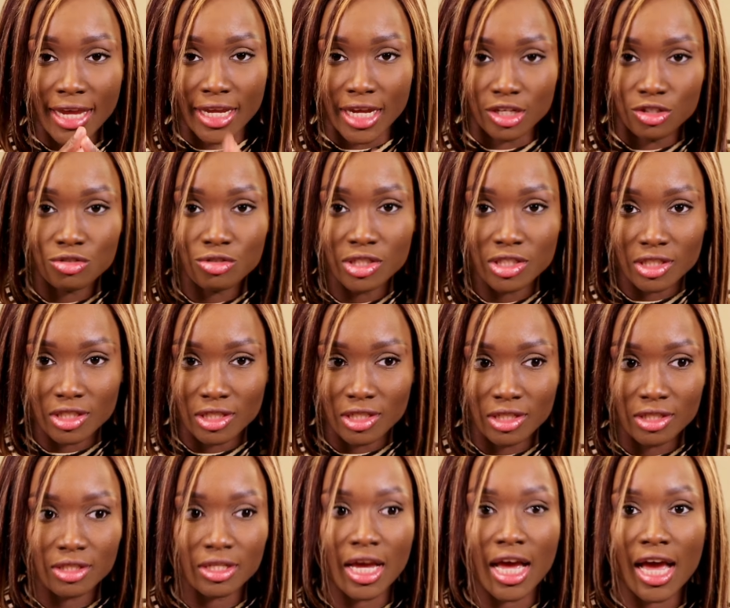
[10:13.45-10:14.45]
and you're treating
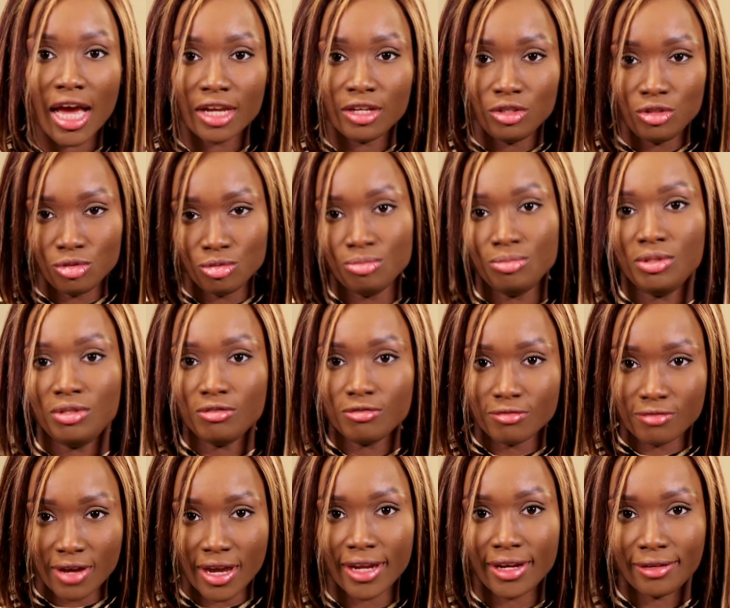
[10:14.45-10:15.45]
it and you'll be
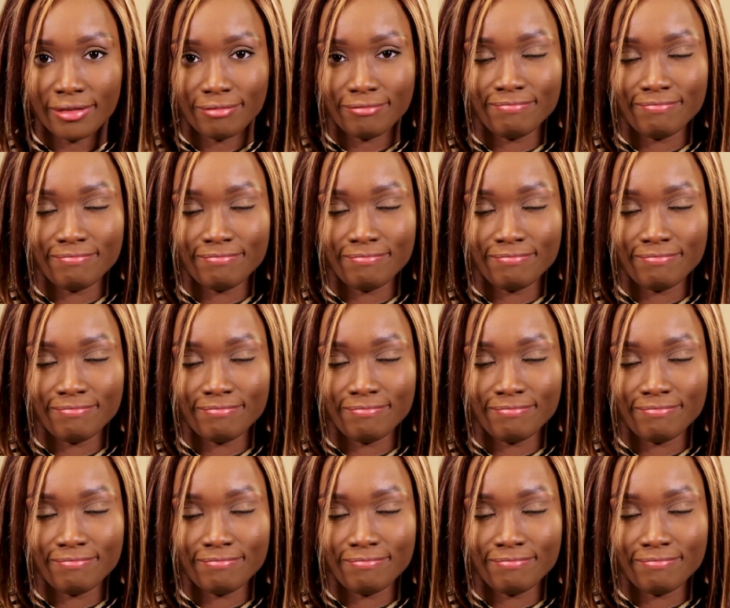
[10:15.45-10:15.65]
fine.